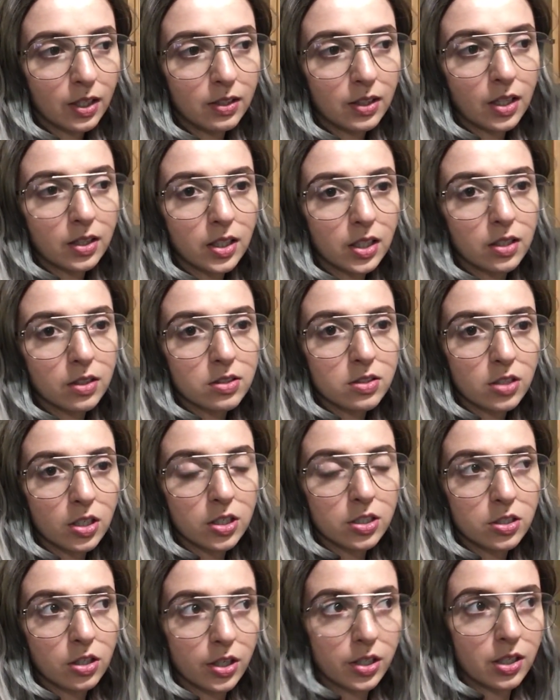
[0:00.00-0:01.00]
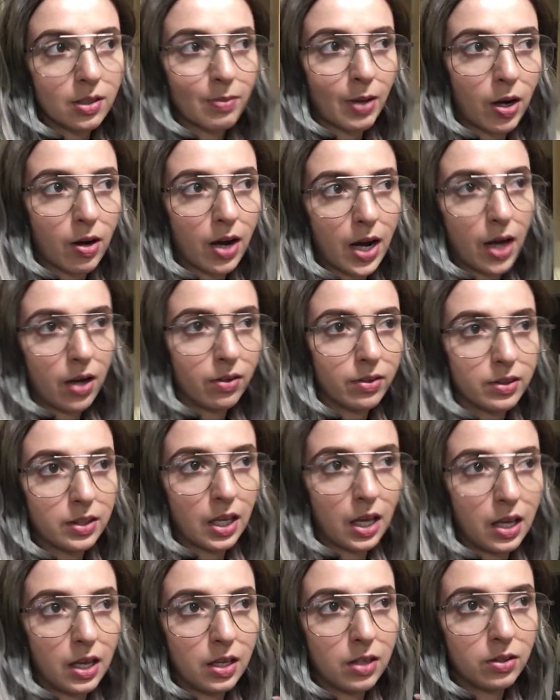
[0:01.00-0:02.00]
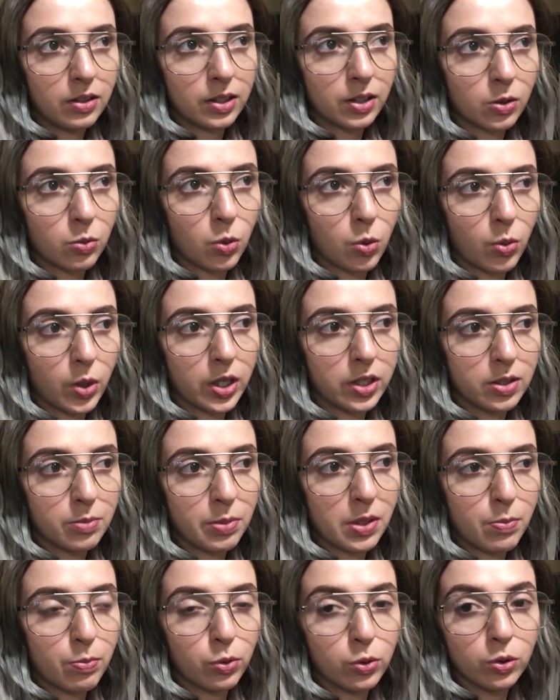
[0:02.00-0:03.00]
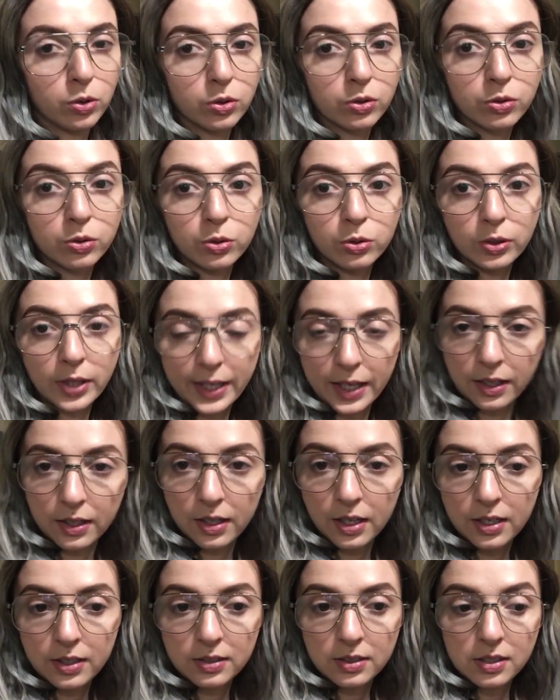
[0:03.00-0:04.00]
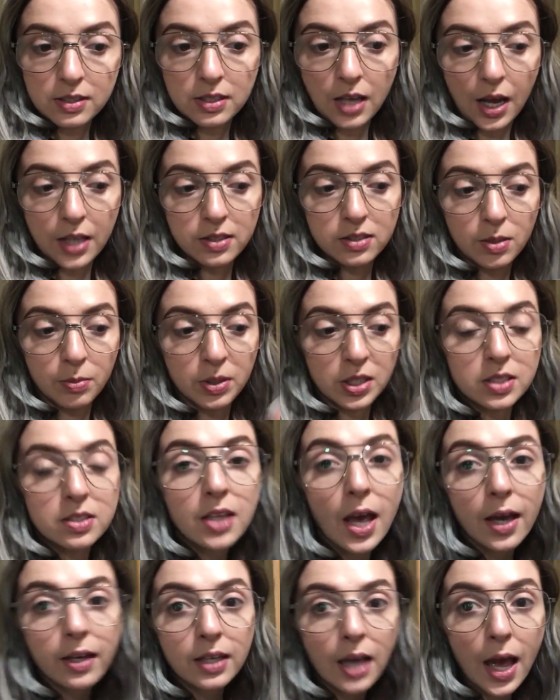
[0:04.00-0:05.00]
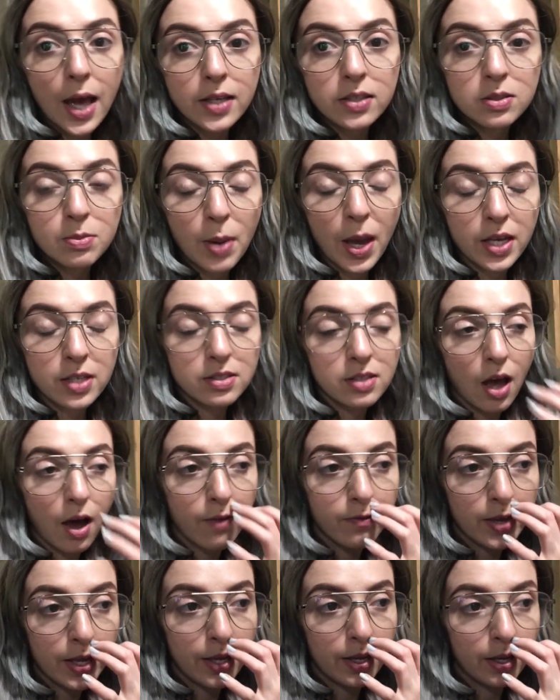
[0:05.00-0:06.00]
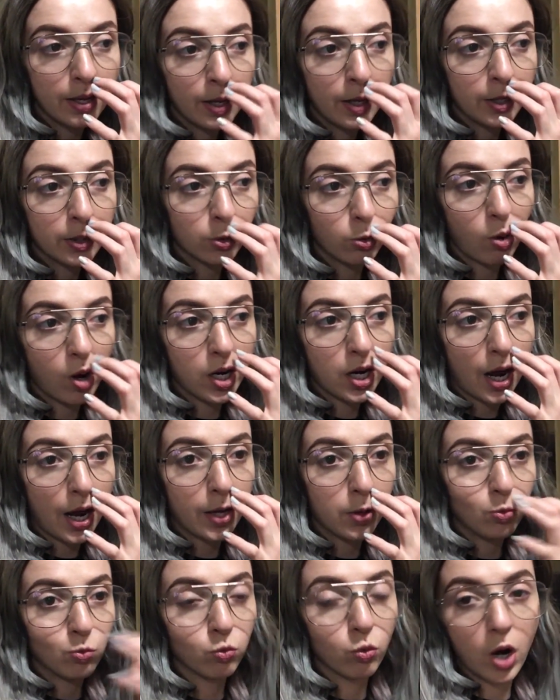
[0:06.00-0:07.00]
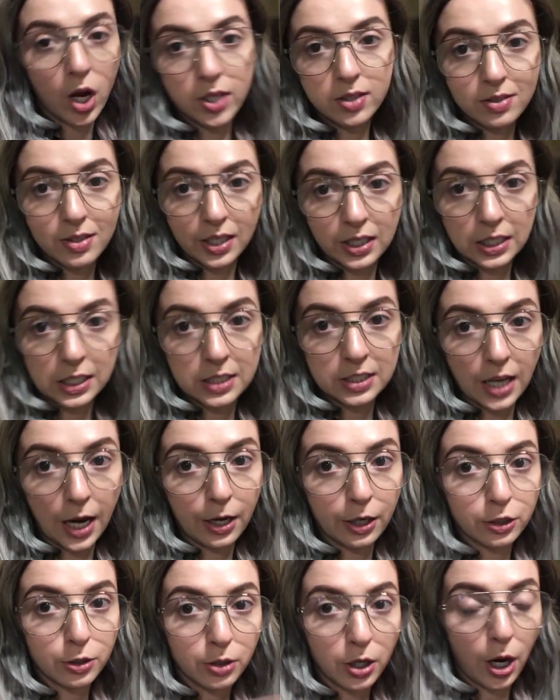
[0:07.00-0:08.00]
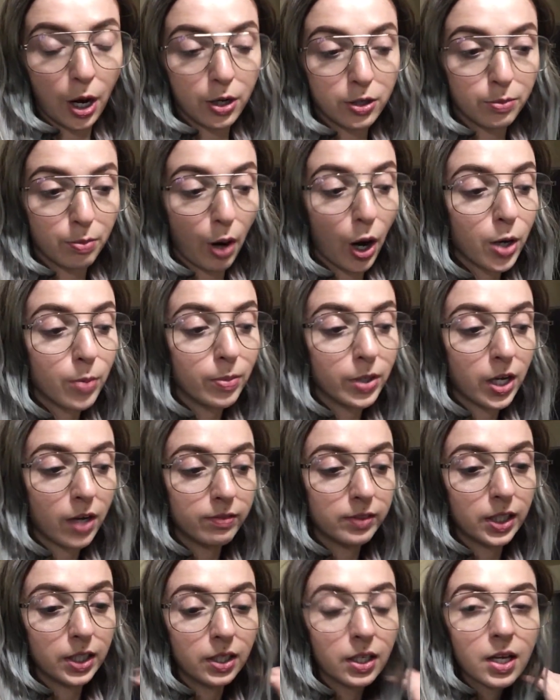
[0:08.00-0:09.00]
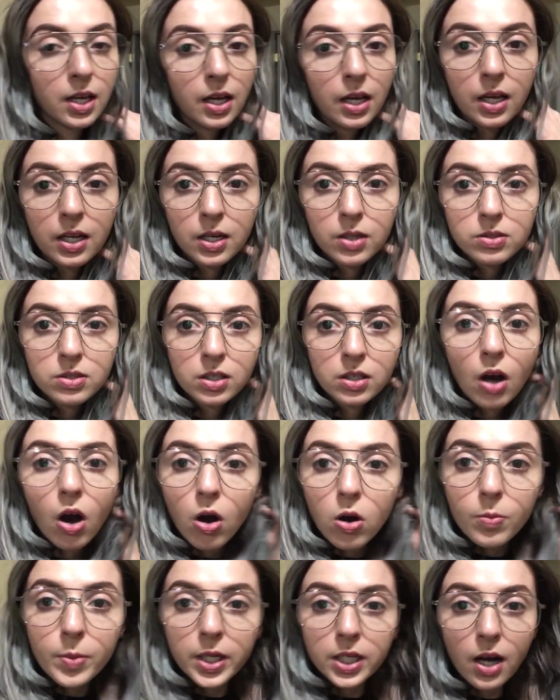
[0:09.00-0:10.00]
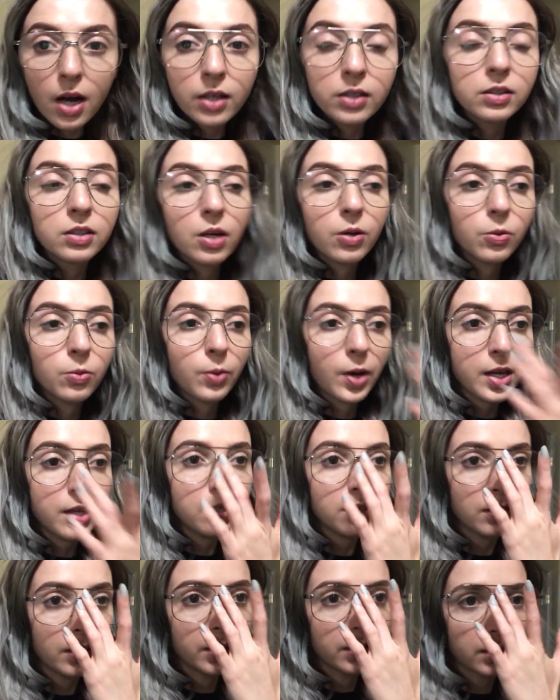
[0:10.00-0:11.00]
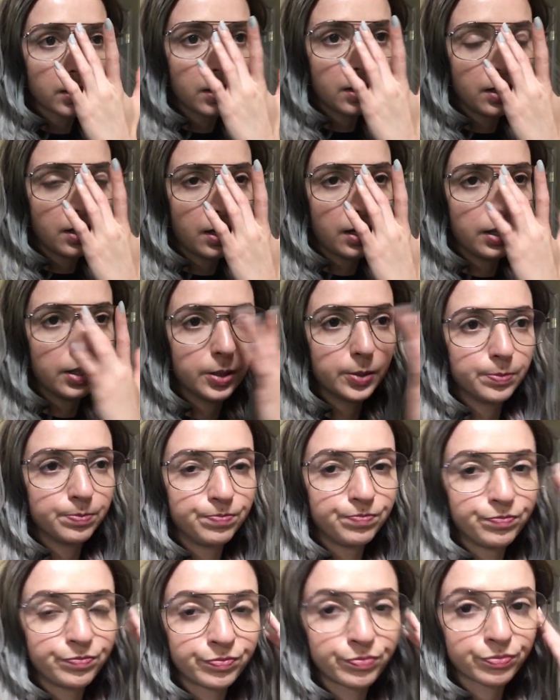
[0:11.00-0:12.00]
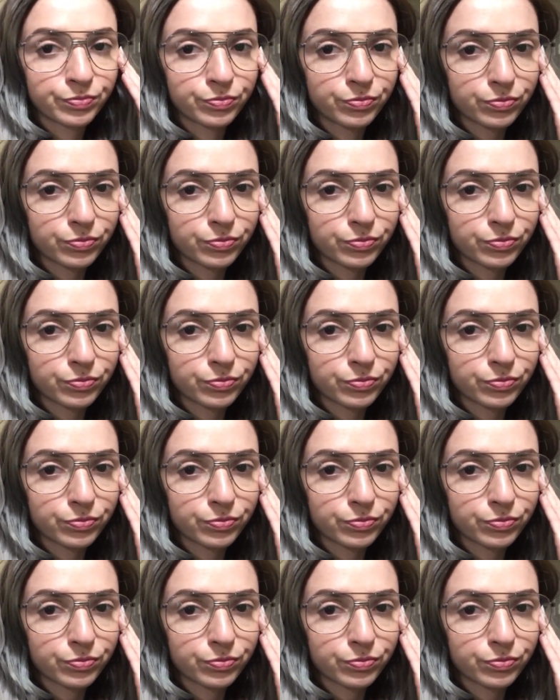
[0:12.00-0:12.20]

and then they started talking about how they like were one of the people who like designed some of the tech aspects of it the one guy runs like an entire de- department of it and i was like oh my god no way like um